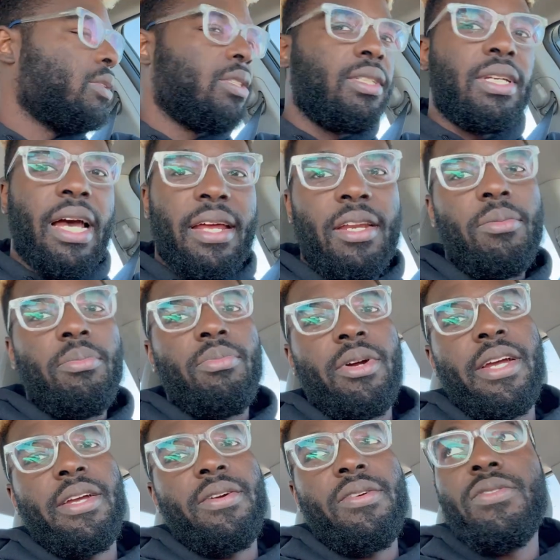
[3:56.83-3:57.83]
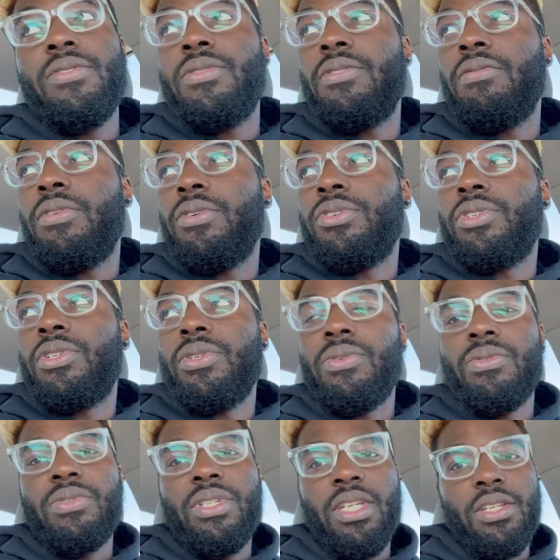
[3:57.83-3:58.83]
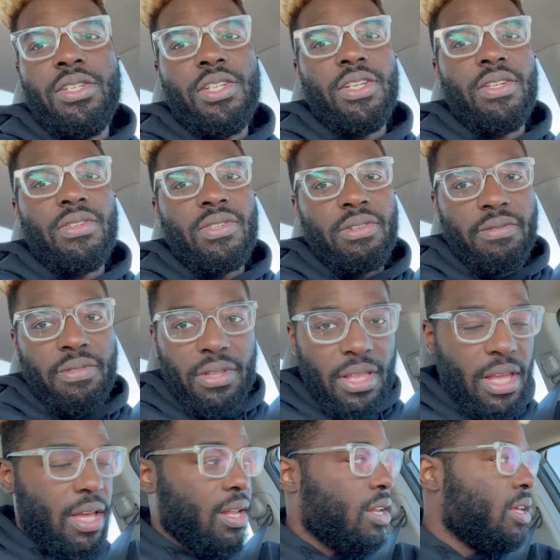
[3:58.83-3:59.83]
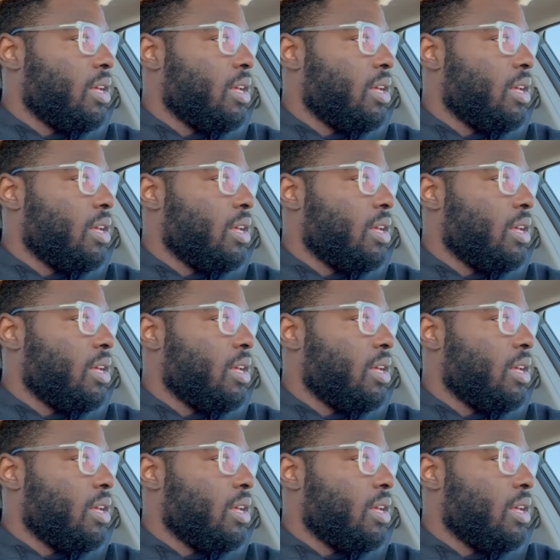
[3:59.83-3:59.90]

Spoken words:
guided prayers, devotionals, teachings, stuff like that.